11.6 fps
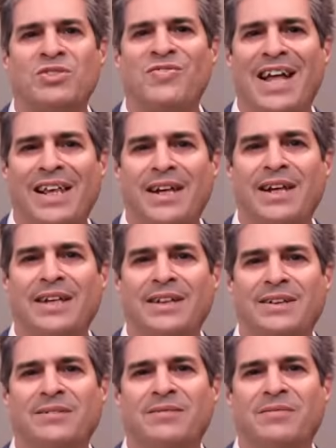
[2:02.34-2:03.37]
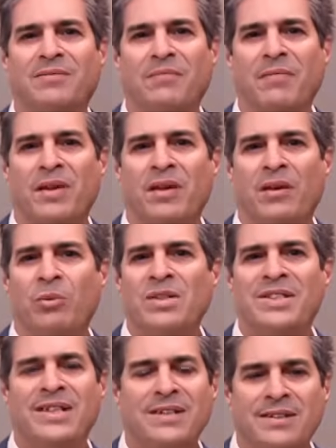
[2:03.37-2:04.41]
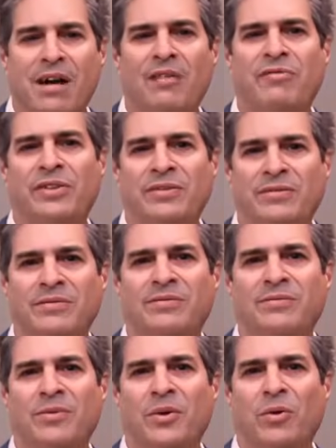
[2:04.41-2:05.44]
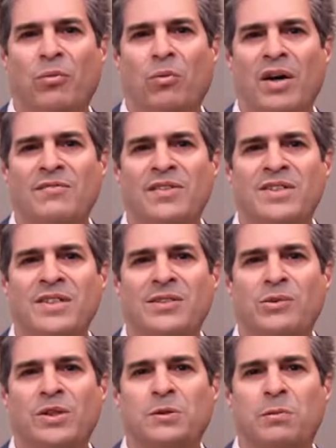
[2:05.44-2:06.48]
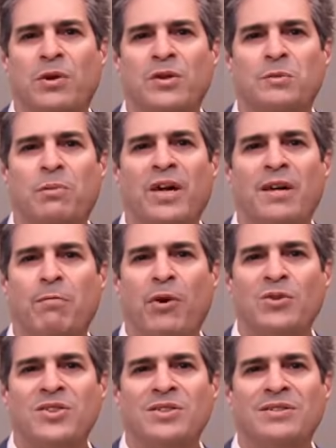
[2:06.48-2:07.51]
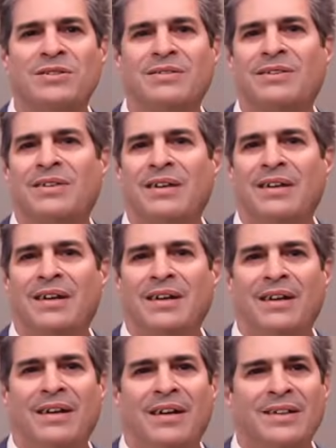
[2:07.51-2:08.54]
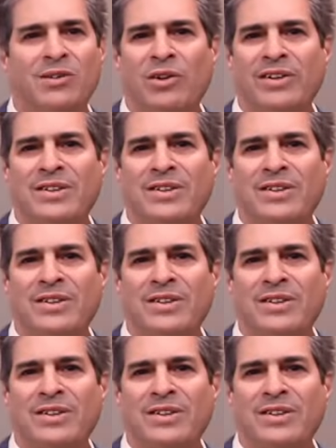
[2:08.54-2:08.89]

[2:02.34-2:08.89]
was validated we see this often. One visit to experience brain person is all it